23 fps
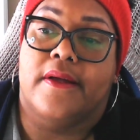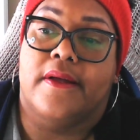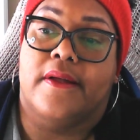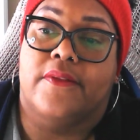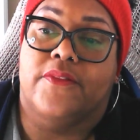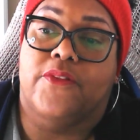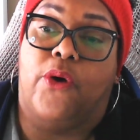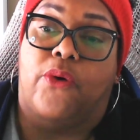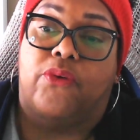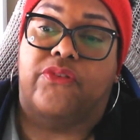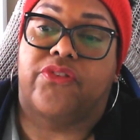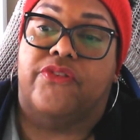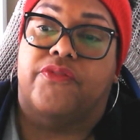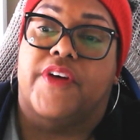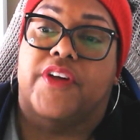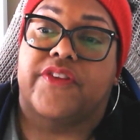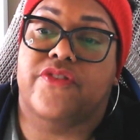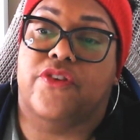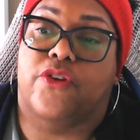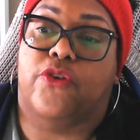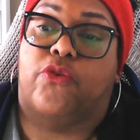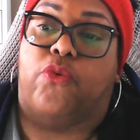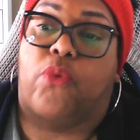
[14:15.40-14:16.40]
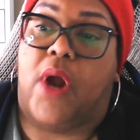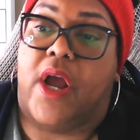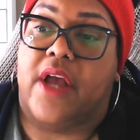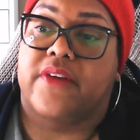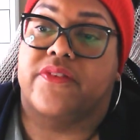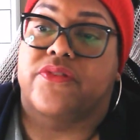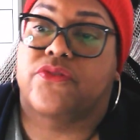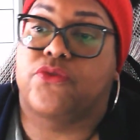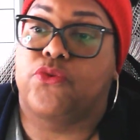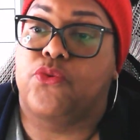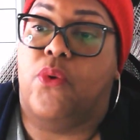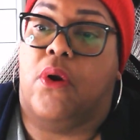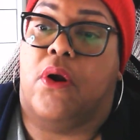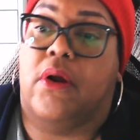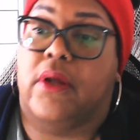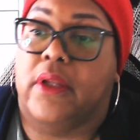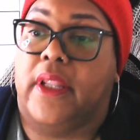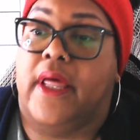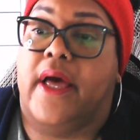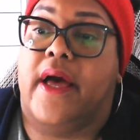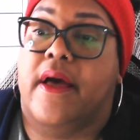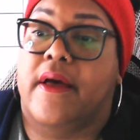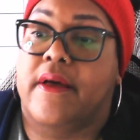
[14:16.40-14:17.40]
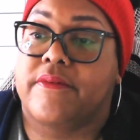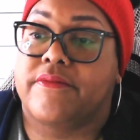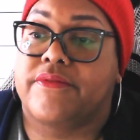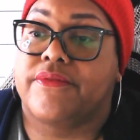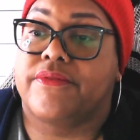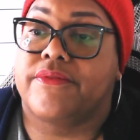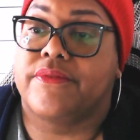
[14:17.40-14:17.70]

those of us in Christ who are alive